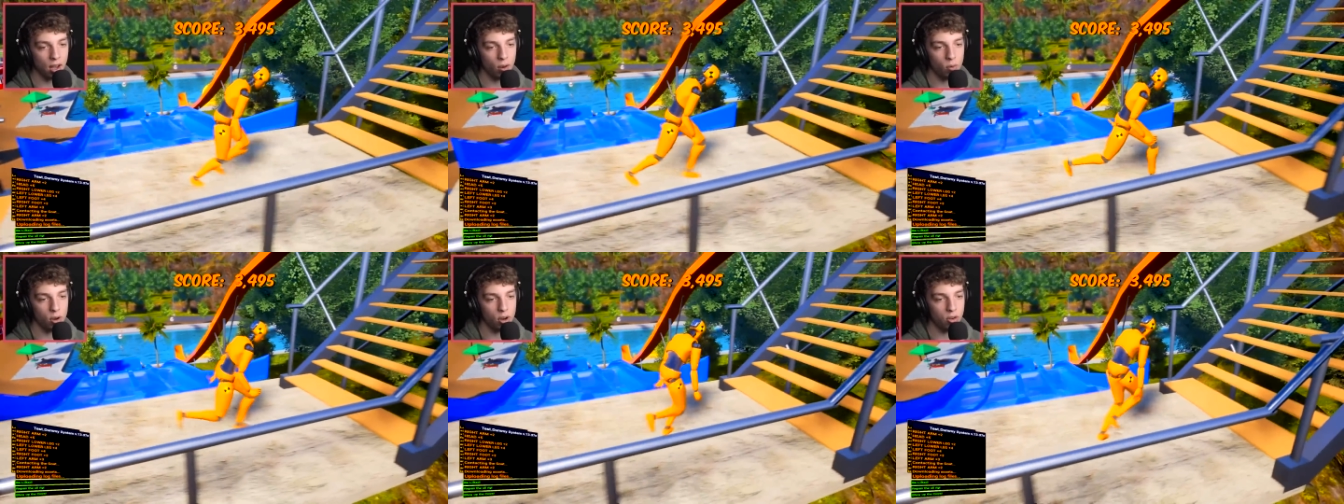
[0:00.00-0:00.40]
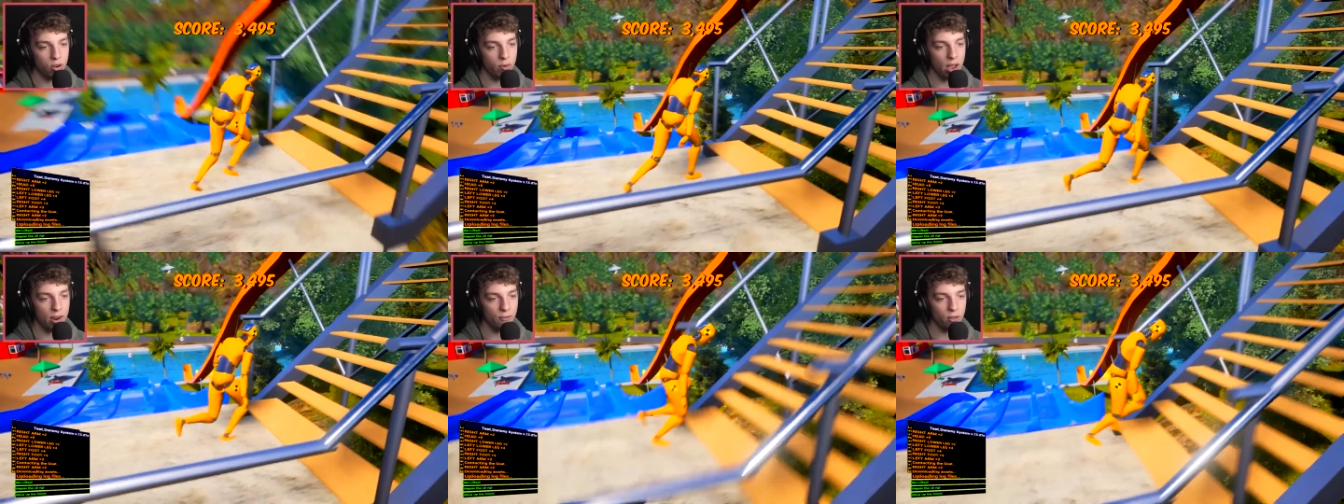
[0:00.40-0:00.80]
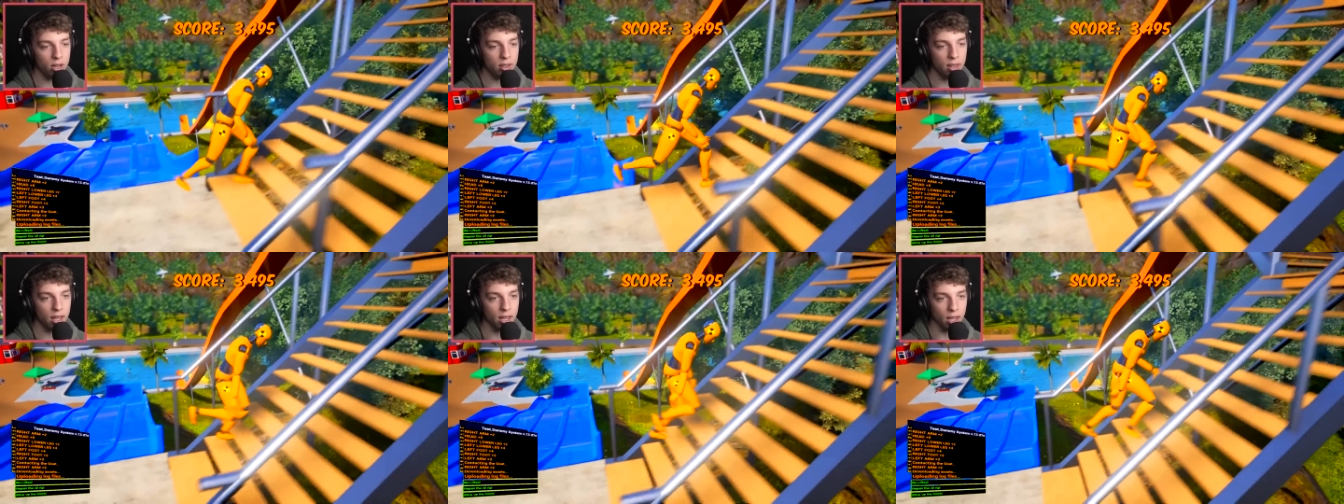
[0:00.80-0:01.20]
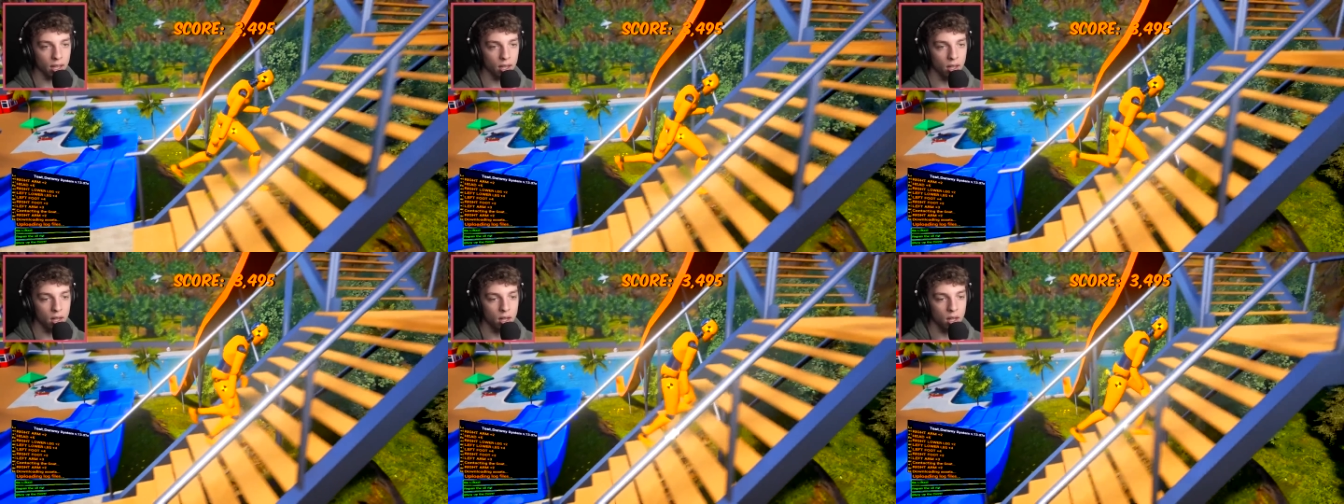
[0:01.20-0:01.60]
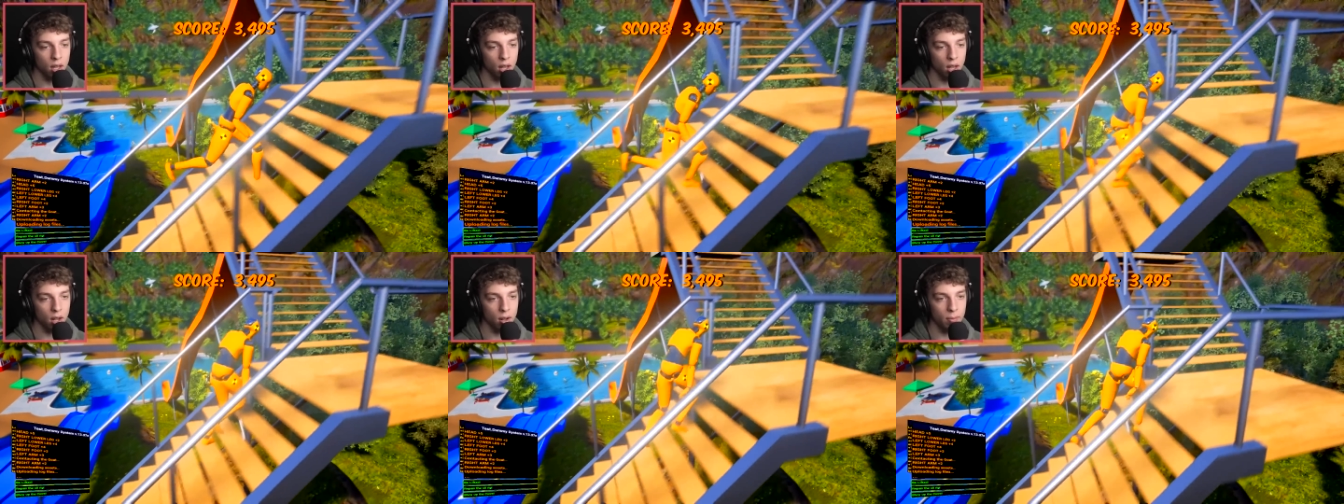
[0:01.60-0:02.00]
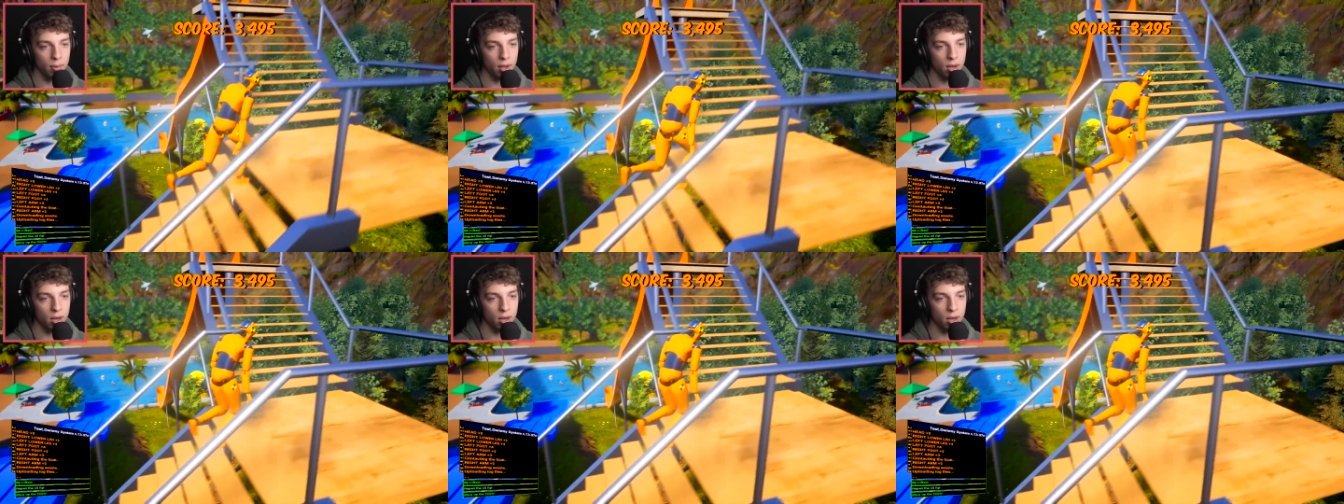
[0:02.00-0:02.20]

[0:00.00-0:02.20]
I want to do everything. Um,